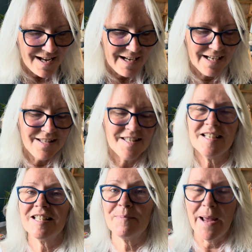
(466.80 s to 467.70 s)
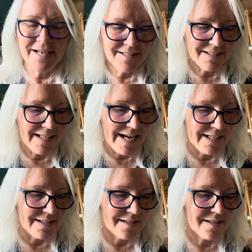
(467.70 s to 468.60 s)
In this expanded
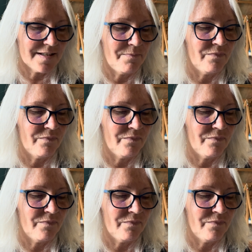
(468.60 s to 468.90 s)
lens,